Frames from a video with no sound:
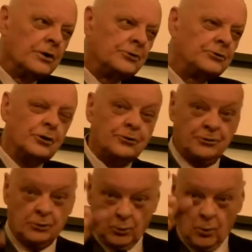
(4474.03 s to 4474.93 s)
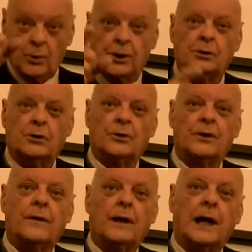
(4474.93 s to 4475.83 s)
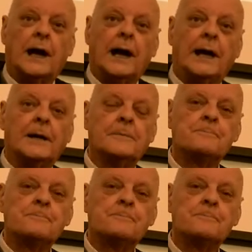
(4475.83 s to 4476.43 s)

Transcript: to the church, you're holding on to the lie.